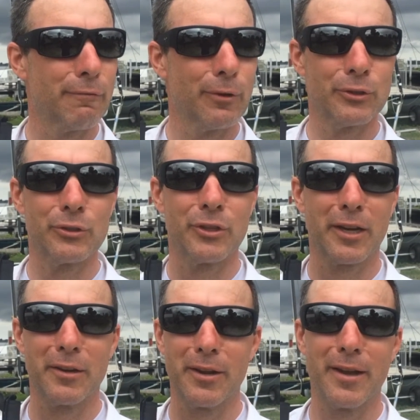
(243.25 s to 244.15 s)
first or
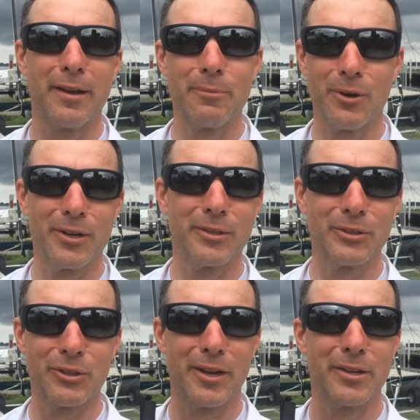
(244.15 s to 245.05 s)
second day, I've already
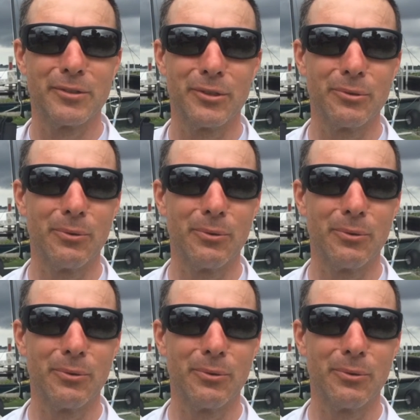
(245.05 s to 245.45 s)
decided to